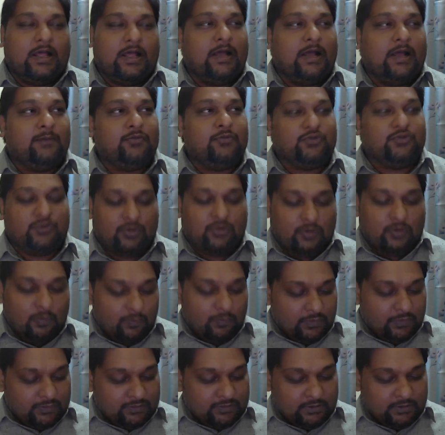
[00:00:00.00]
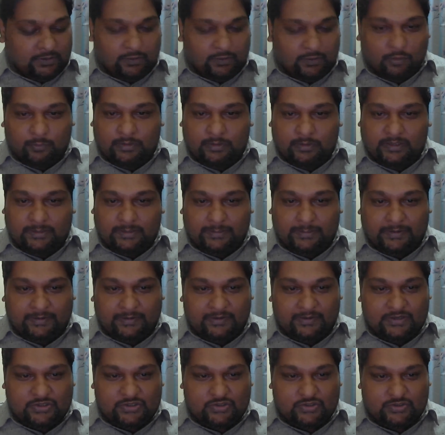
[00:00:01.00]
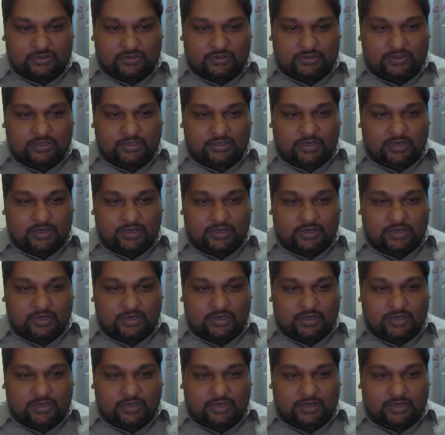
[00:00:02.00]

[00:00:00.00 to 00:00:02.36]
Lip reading: I'm sure with the global immigration